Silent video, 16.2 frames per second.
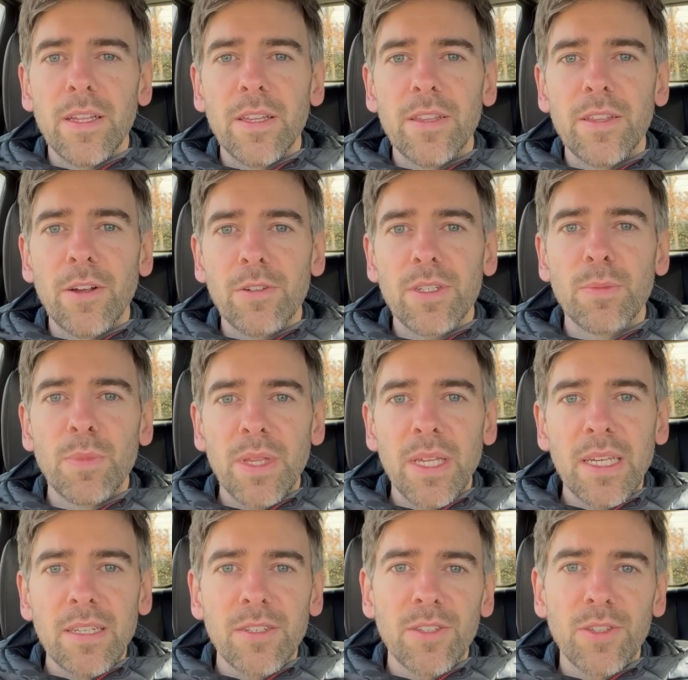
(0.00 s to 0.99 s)
there are some
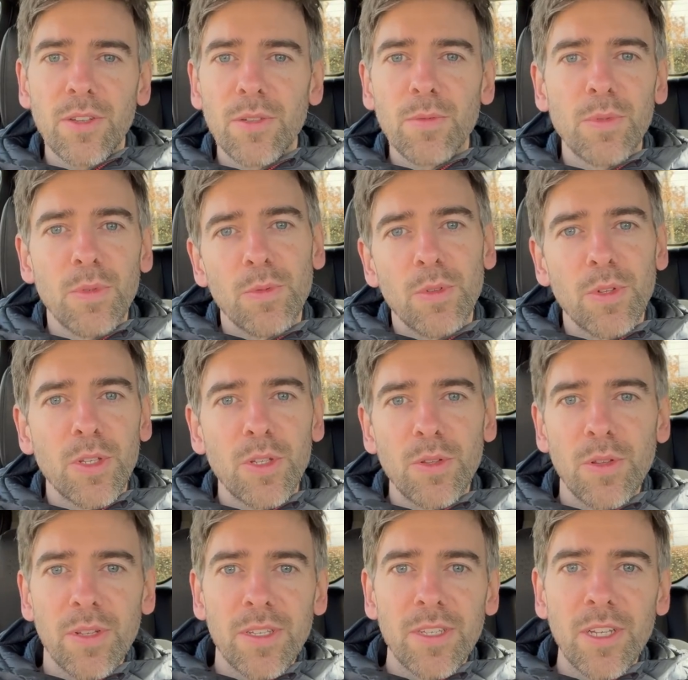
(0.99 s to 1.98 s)
things
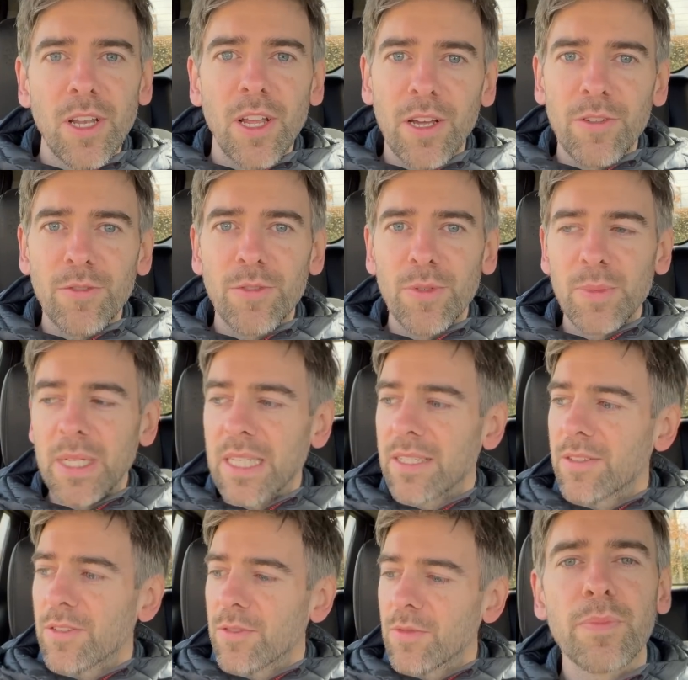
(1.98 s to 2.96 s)
to learn from
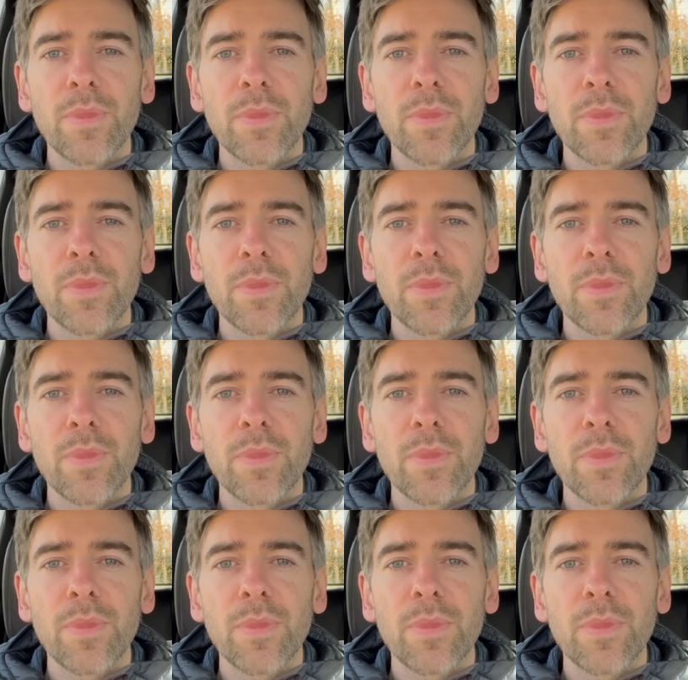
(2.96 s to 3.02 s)
this.